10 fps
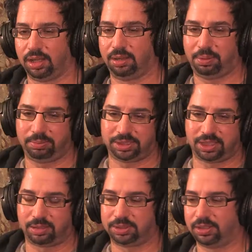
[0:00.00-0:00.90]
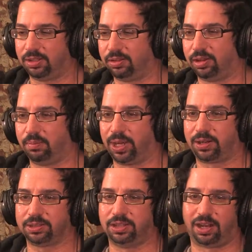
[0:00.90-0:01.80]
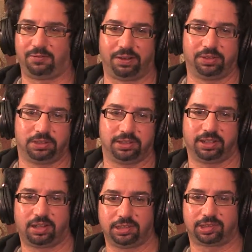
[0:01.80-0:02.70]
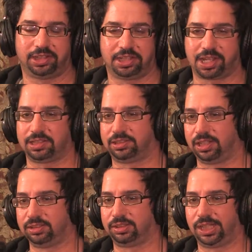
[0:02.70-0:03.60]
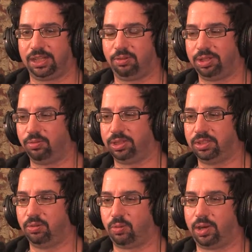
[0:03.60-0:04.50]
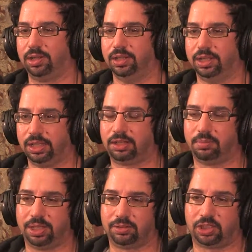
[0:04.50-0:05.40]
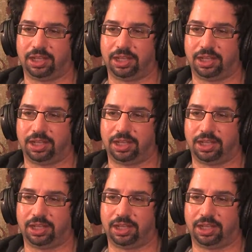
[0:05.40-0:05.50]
Baby steps. America's not a revolutionary country in that sense. We do want incremental change, and